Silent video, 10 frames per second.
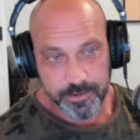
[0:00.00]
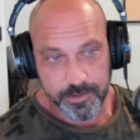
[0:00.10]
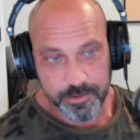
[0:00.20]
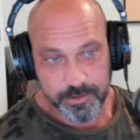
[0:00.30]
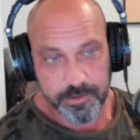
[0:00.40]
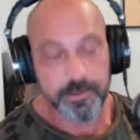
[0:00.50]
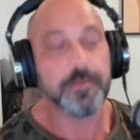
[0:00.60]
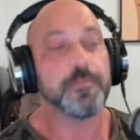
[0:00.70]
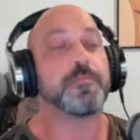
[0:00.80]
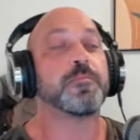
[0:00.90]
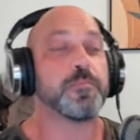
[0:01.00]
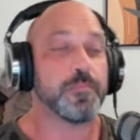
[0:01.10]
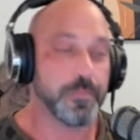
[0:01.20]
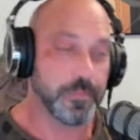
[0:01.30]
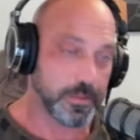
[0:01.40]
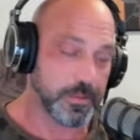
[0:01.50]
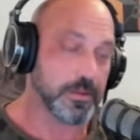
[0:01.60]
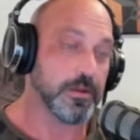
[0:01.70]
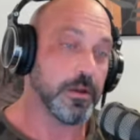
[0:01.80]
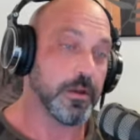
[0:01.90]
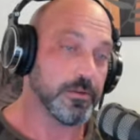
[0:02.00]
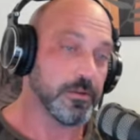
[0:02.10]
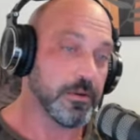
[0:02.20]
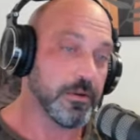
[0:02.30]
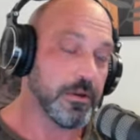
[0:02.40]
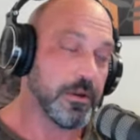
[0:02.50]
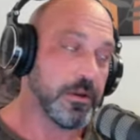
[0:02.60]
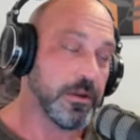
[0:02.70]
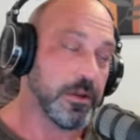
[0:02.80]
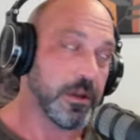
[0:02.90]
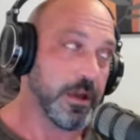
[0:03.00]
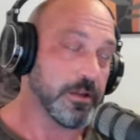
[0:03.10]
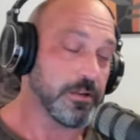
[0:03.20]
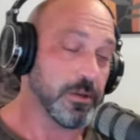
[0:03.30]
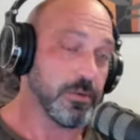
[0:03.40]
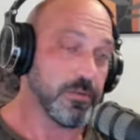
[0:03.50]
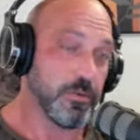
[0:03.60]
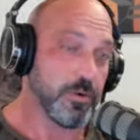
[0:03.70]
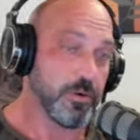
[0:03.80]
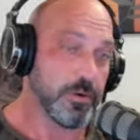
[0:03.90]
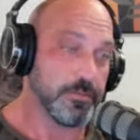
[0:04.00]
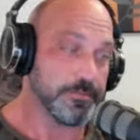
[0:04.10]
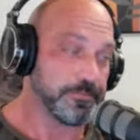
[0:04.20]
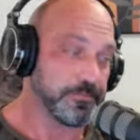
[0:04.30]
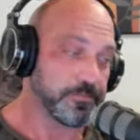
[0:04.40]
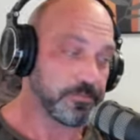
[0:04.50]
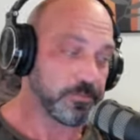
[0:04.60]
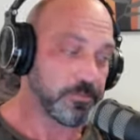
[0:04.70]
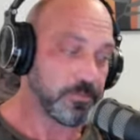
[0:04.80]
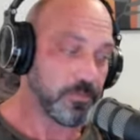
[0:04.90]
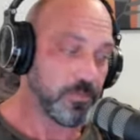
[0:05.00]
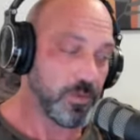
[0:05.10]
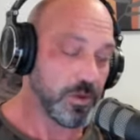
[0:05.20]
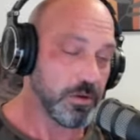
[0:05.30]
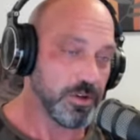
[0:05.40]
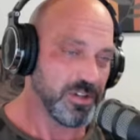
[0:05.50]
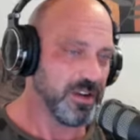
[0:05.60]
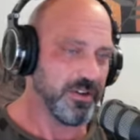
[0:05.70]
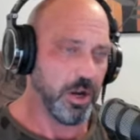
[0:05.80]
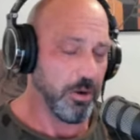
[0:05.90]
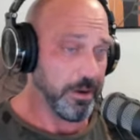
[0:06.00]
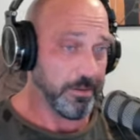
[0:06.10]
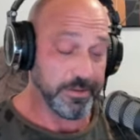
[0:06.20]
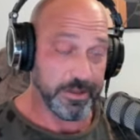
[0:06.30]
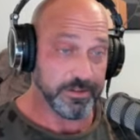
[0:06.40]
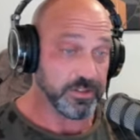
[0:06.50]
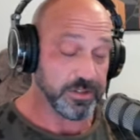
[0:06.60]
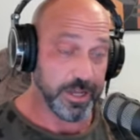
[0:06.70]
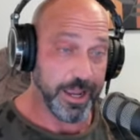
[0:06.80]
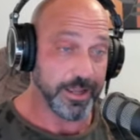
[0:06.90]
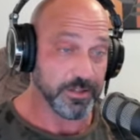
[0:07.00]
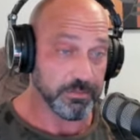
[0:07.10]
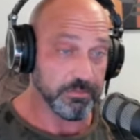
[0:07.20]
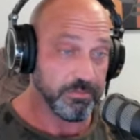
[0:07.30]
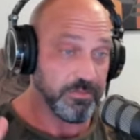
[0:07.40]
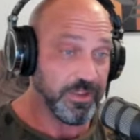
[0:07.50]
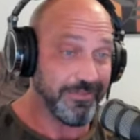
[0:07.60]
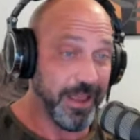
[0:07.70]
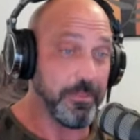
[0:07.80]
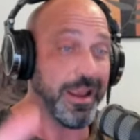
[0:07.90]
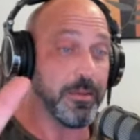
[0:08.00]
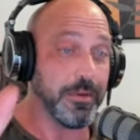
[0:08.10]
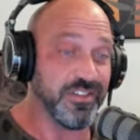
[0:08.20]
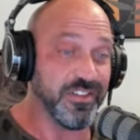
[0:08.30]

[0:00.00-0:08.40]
Yes. Like I had said before, just so you know, it's not paying me to say this.